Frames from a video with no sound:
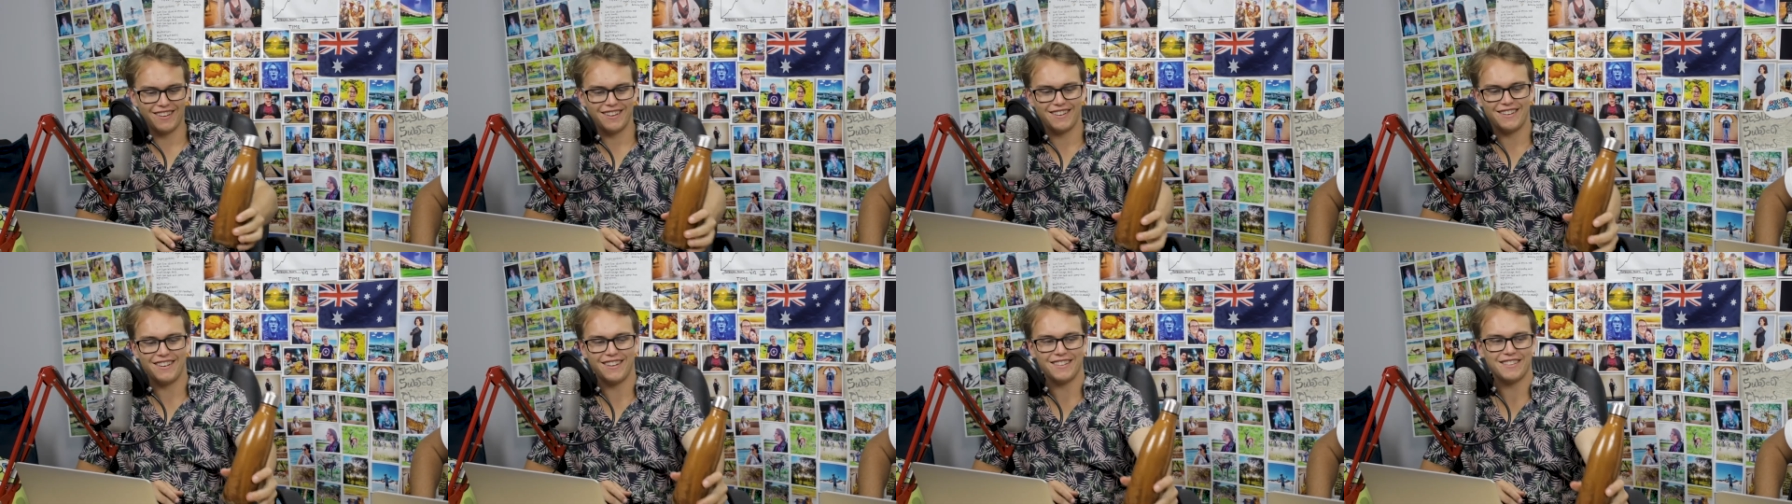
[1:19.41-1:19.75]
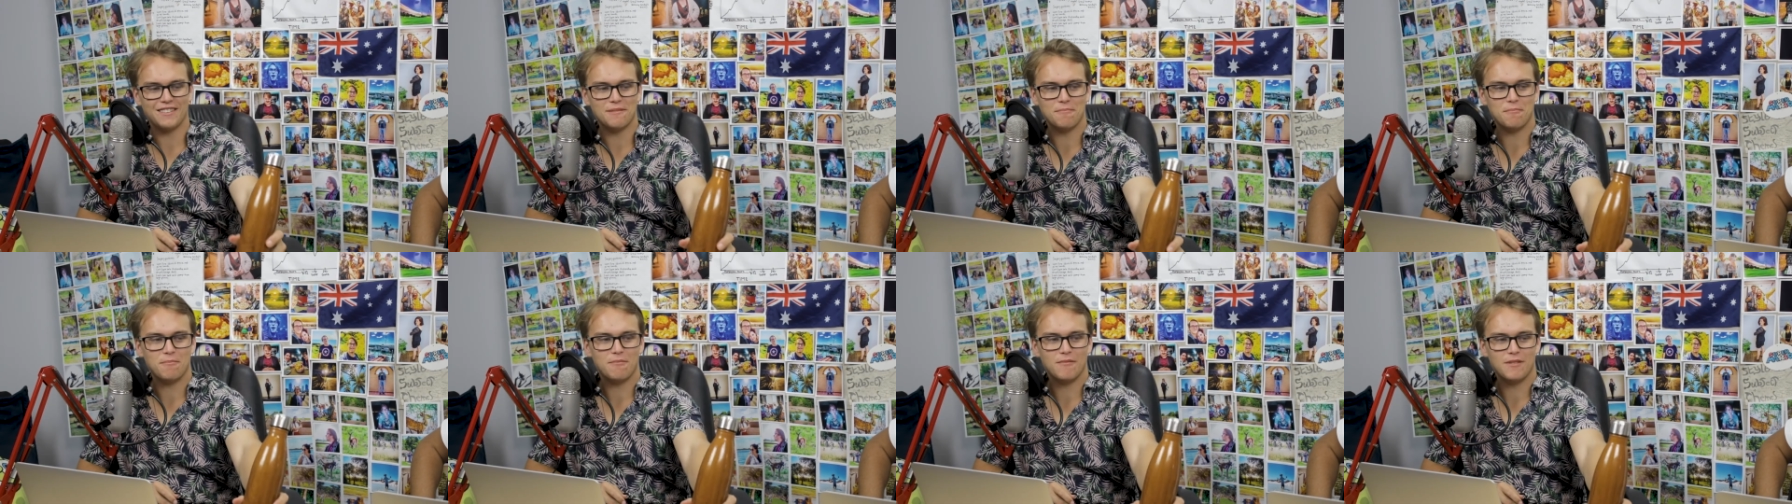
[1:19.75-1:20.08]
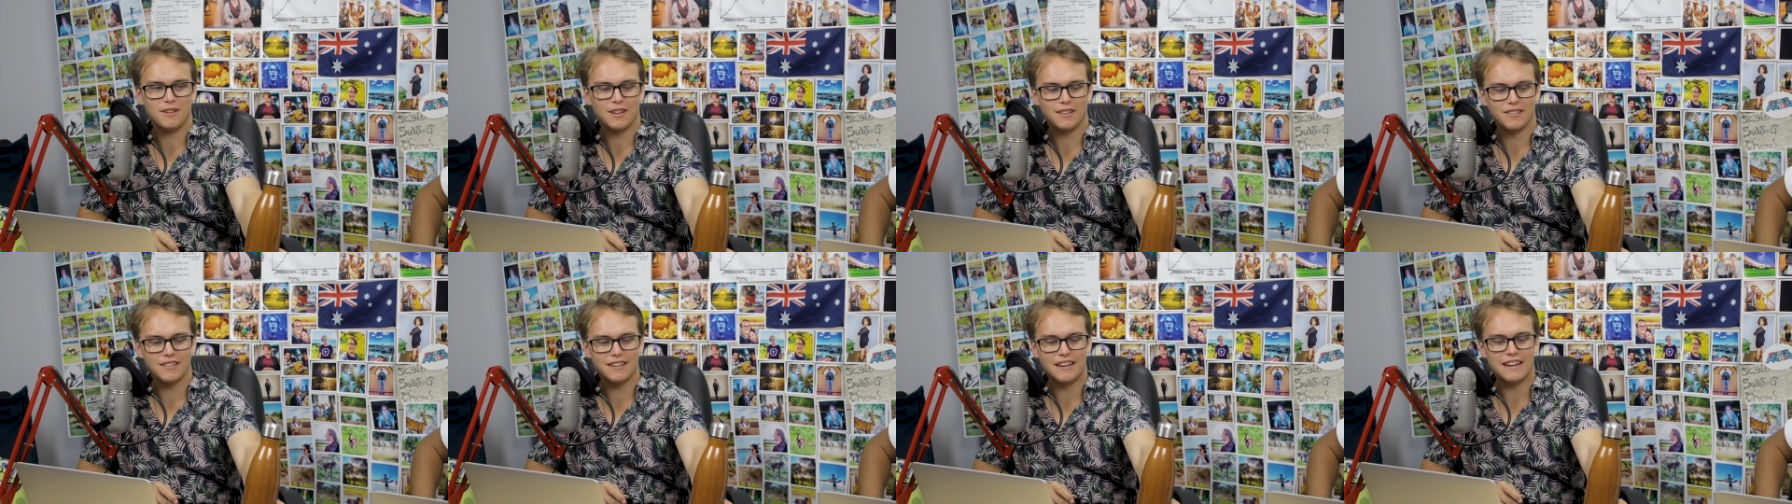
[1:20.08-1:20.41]
nothing
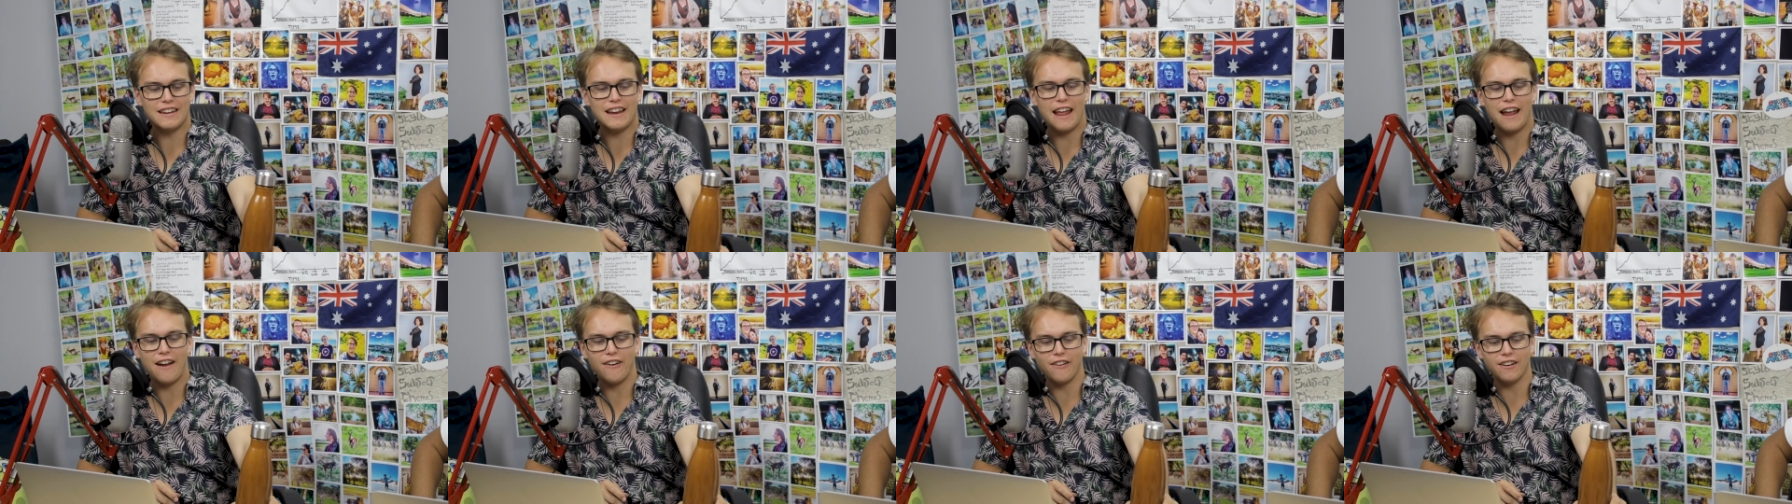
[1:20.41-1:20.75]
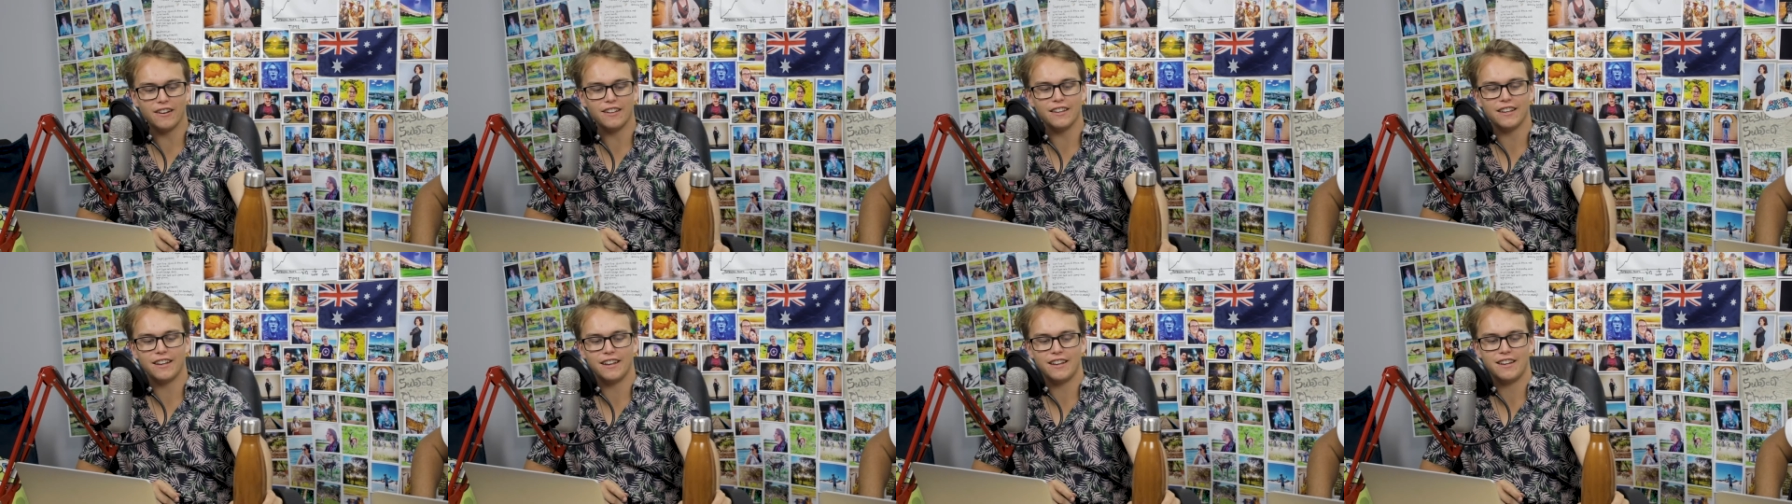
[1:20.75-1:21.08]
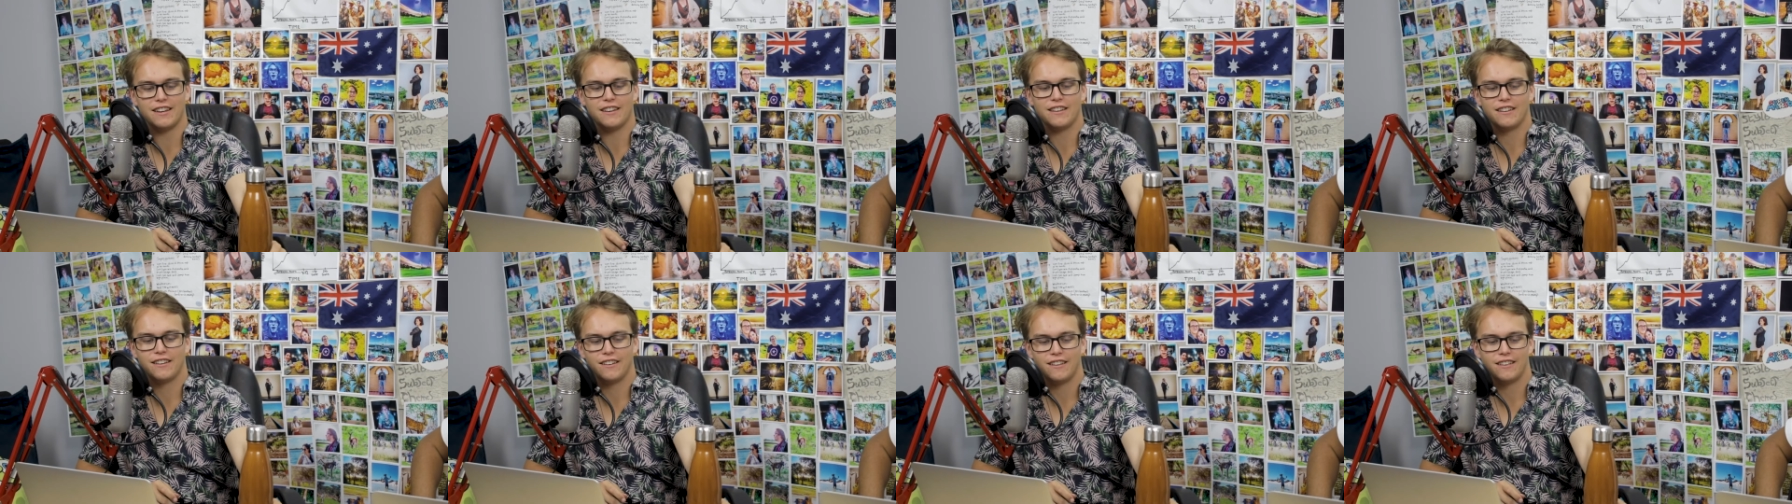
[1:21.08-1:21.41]

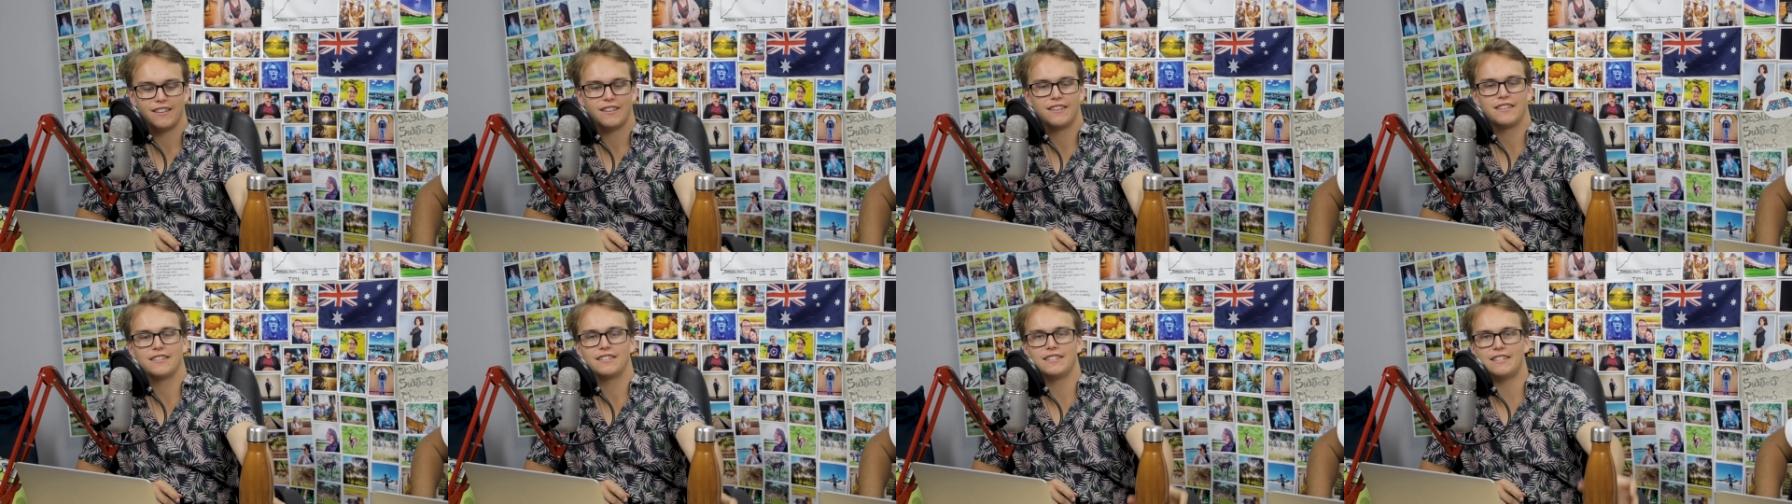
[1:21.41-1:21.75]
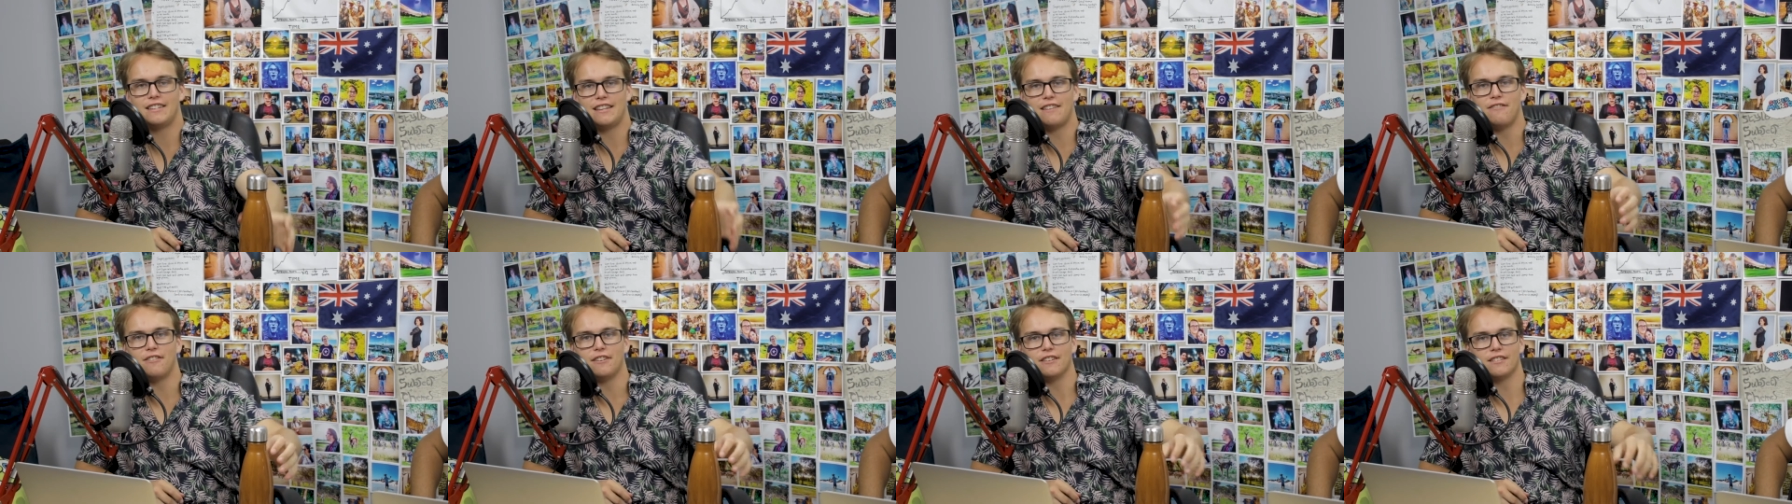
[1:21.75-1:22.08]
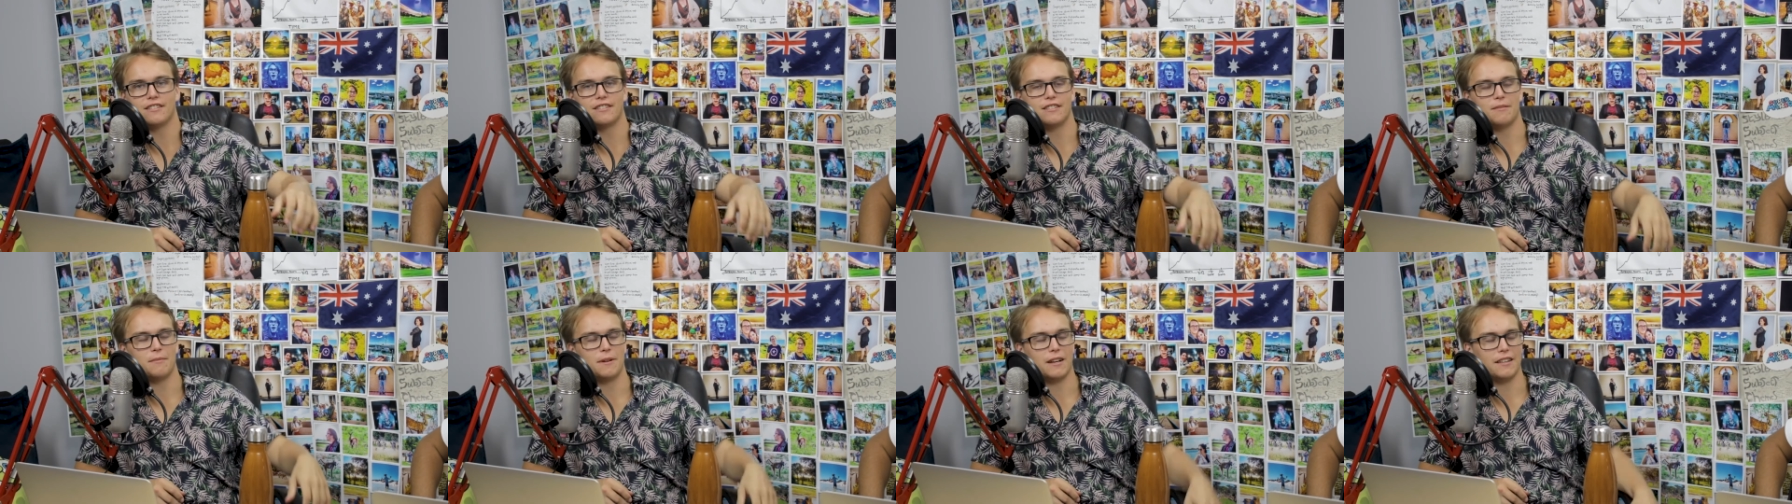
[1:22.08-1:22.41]
inherently
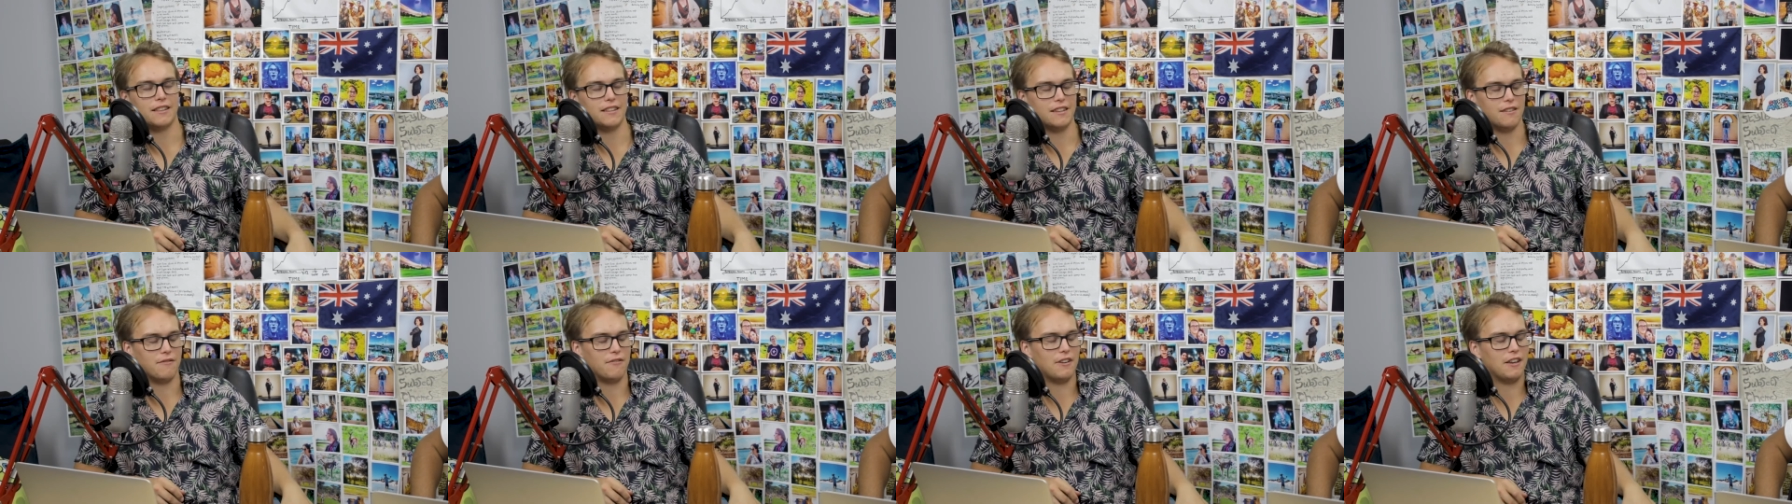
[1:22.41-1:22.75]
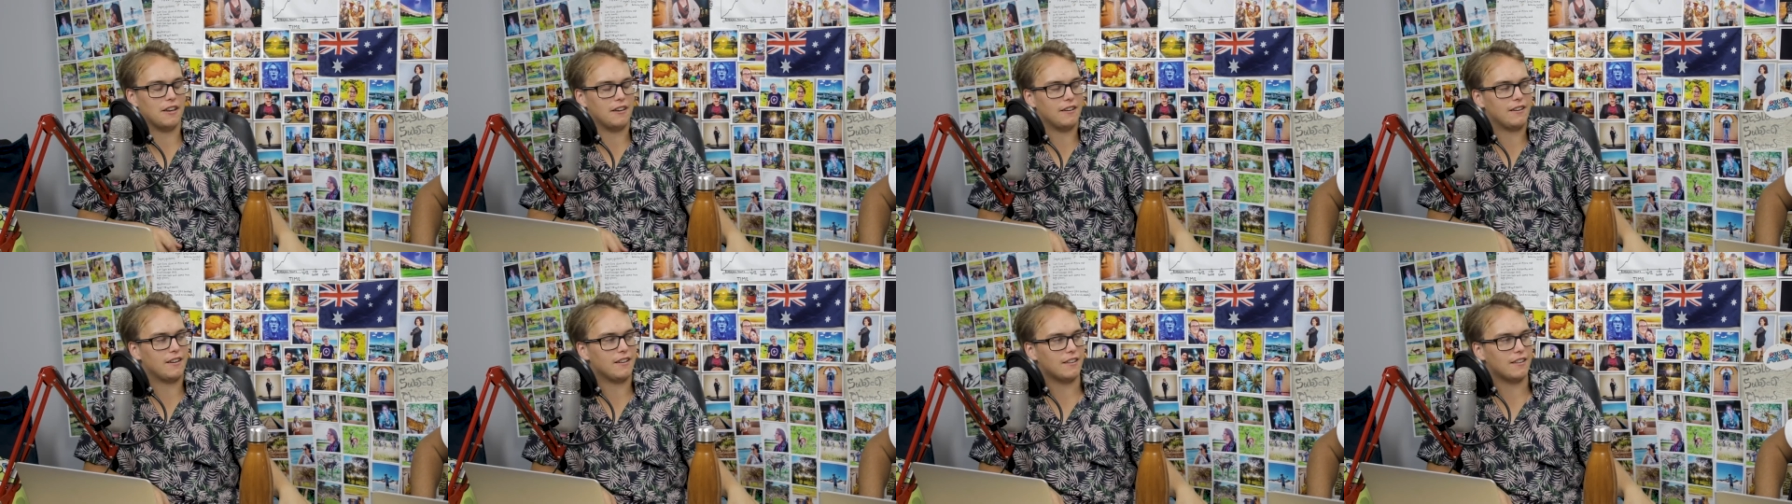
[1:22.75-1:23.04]
devious about the event.